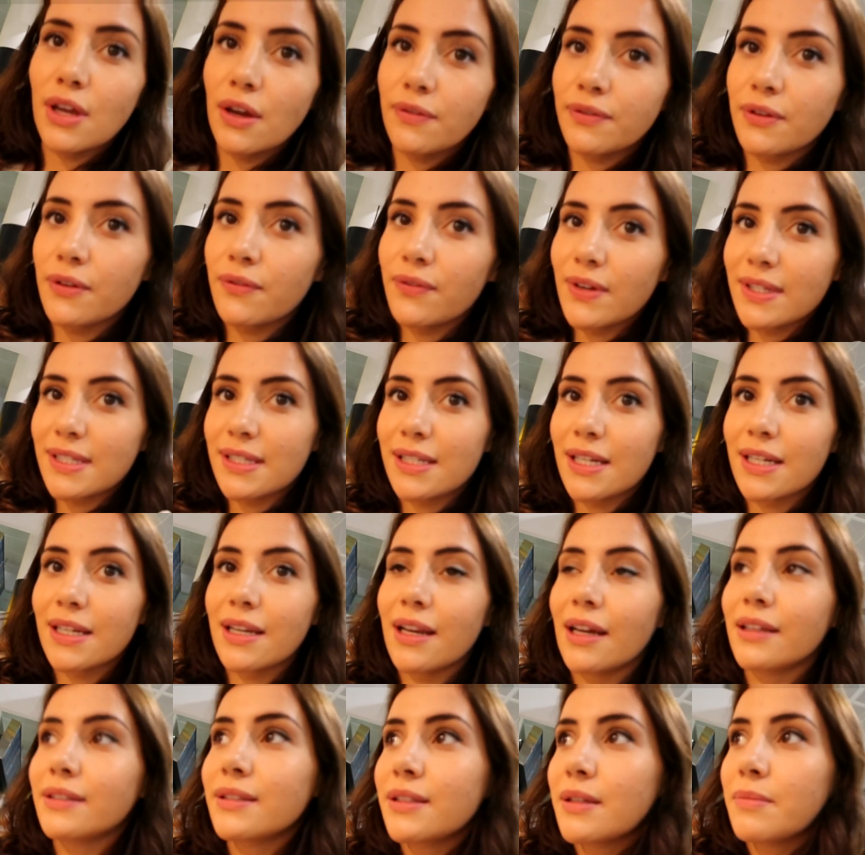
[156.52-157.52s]
So if you visited
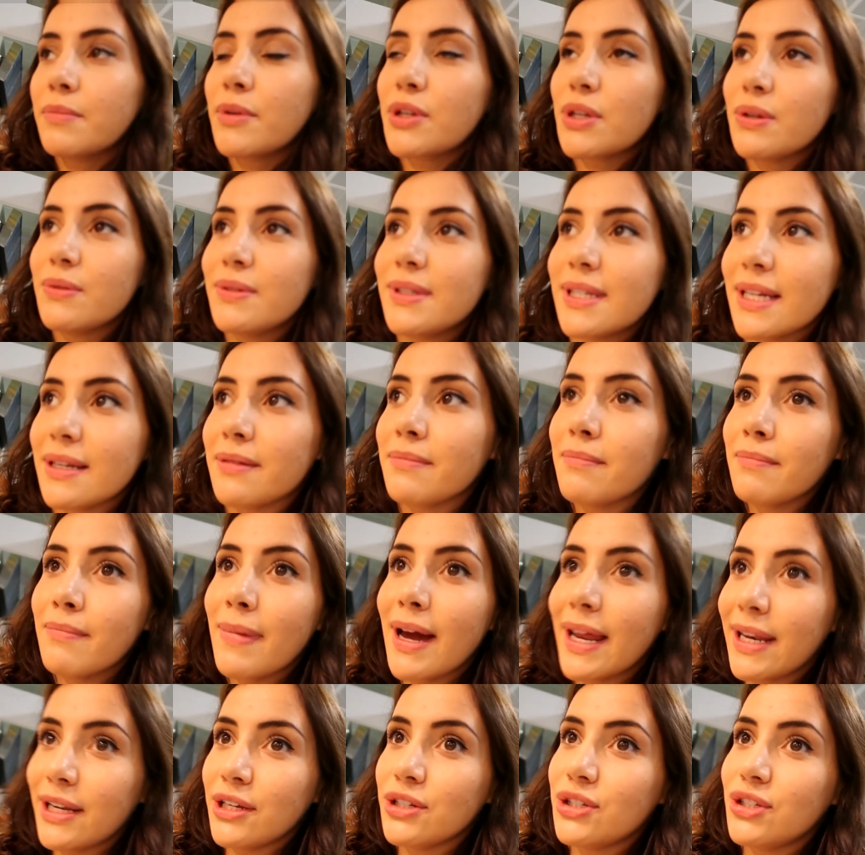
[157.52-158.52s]
London but you didn't
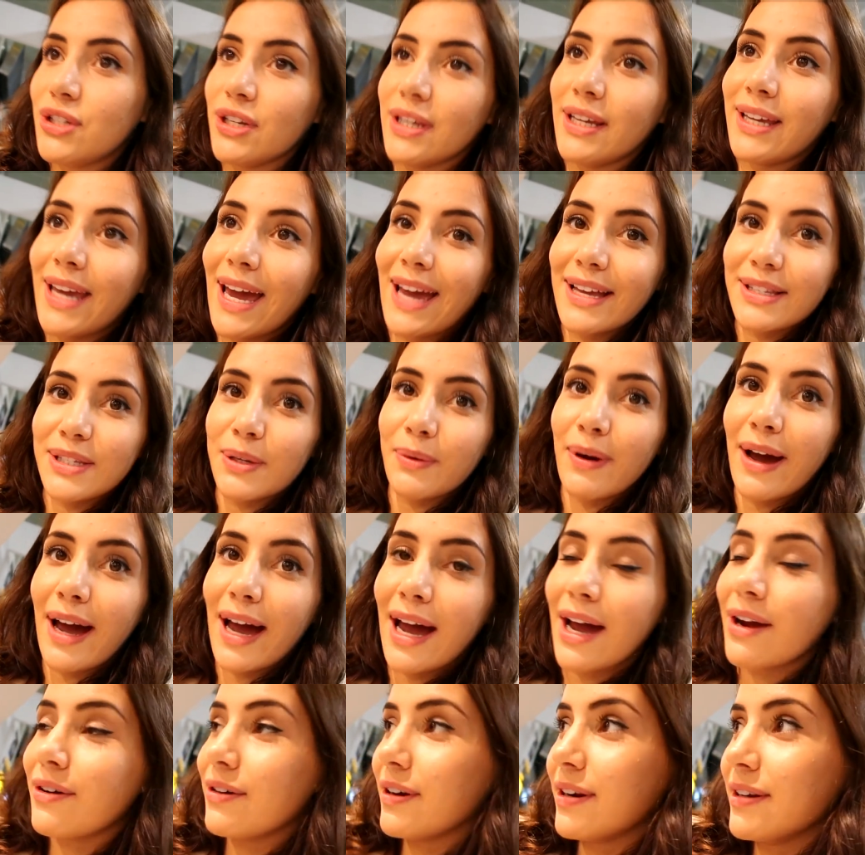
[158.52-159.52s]
manage to get to a
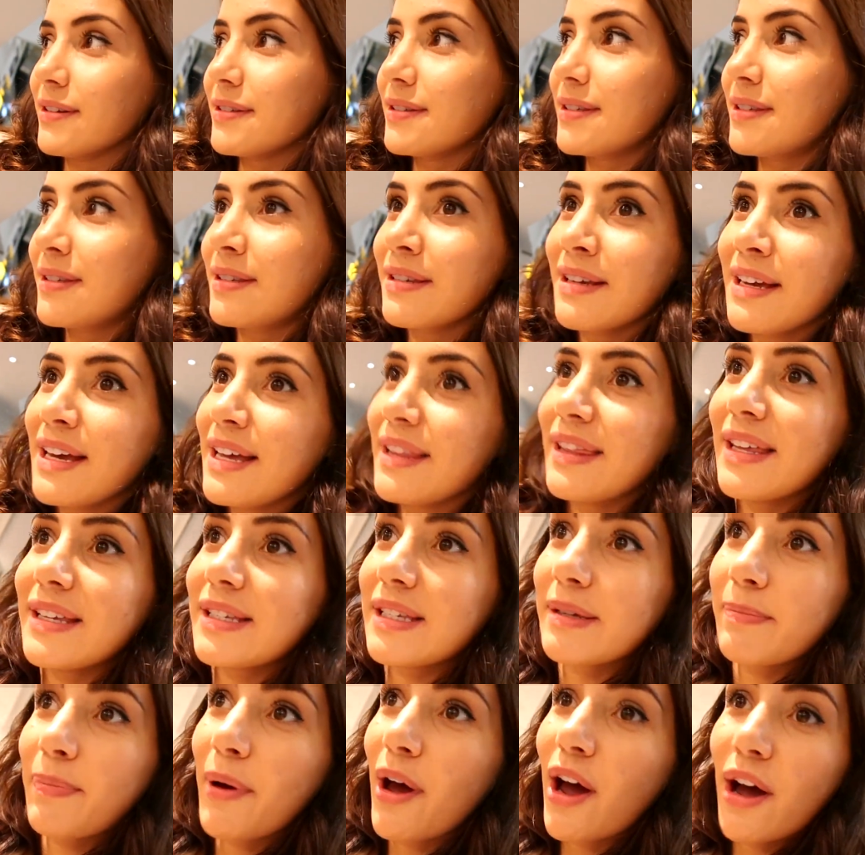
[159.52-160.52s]
Harrods, this
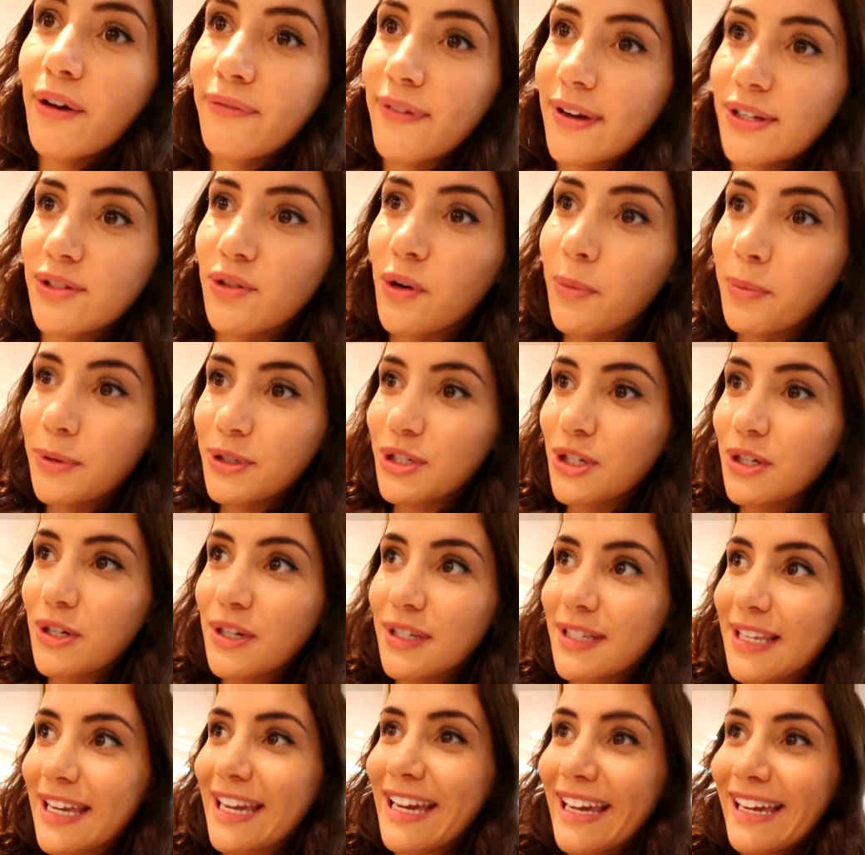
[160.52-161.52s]
is a perfect
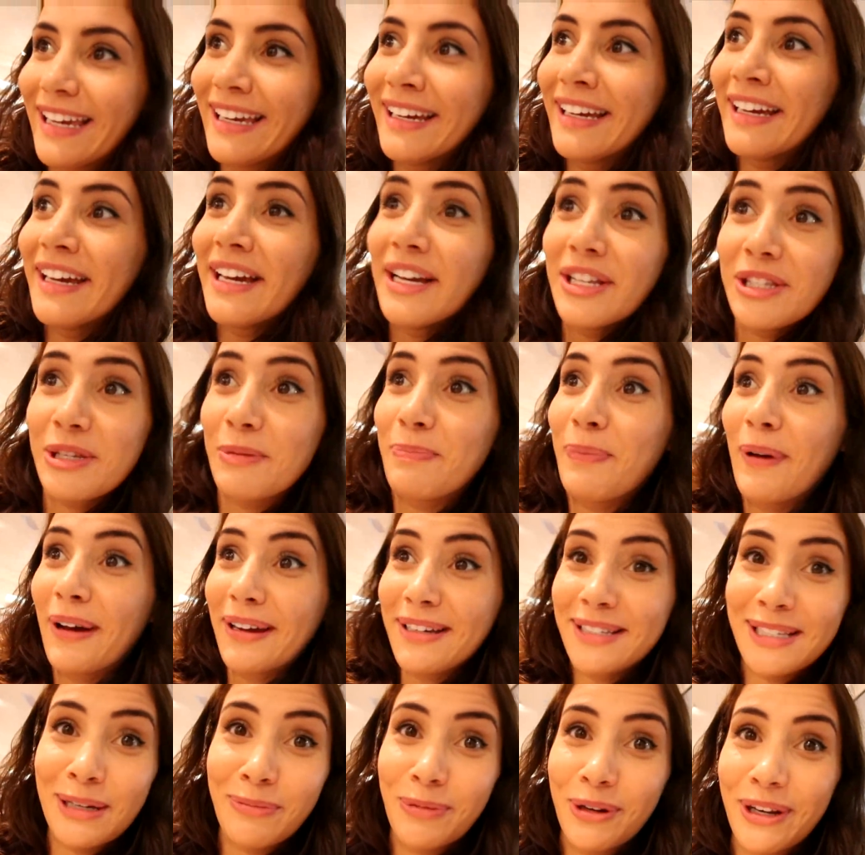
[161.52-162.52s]
opportunity to
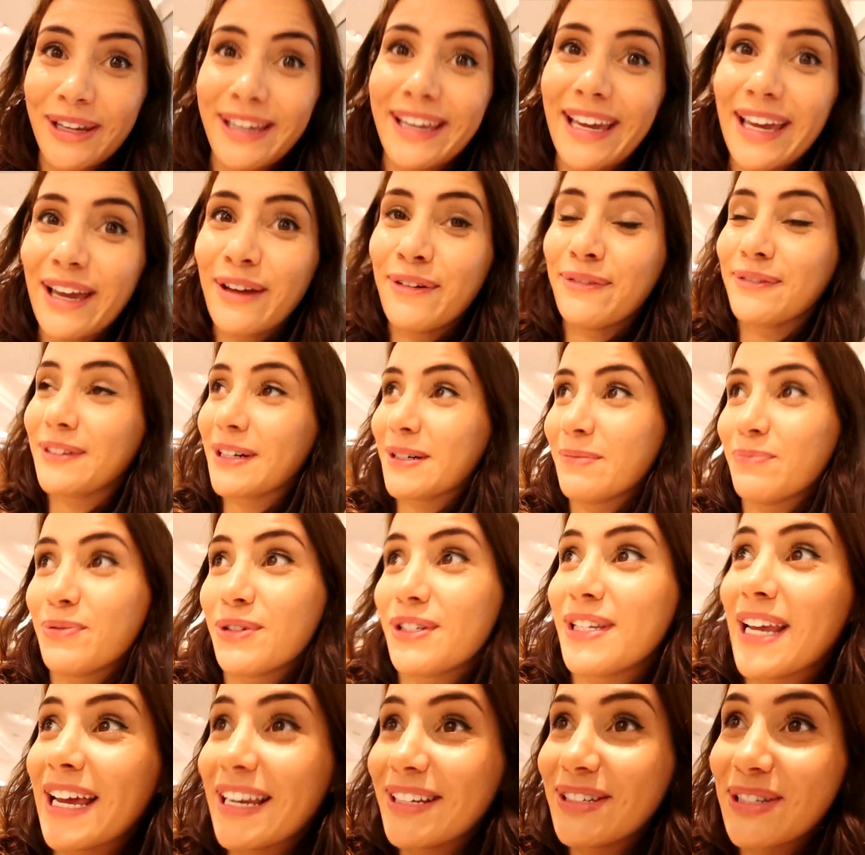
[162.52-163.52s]
buy someone a gift and
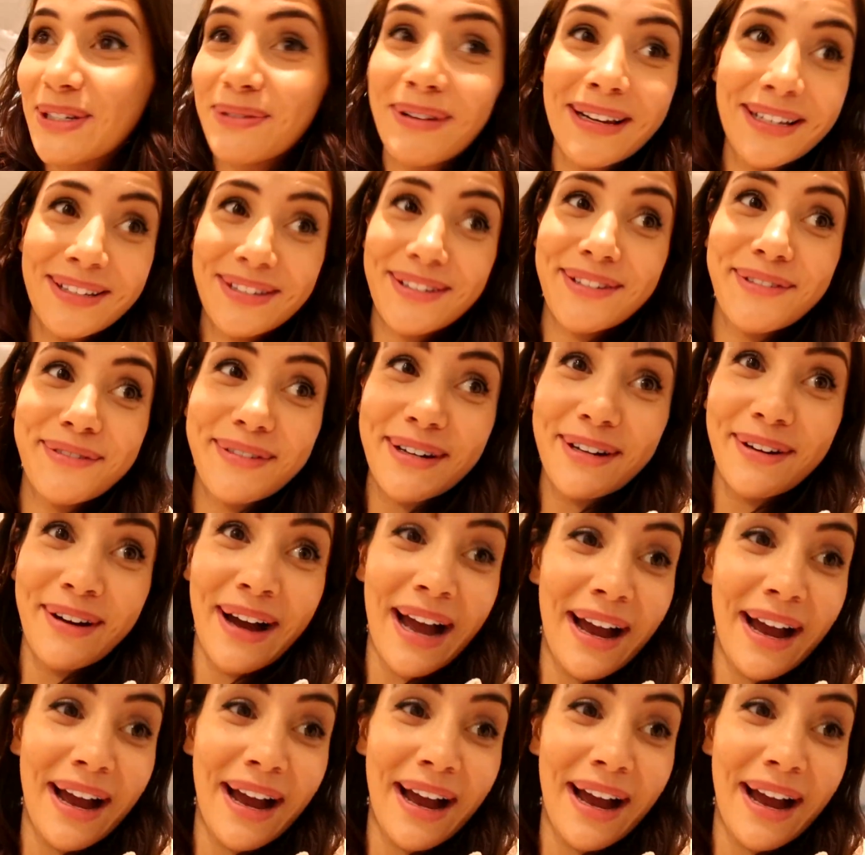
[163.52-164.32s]
pretend you went to the real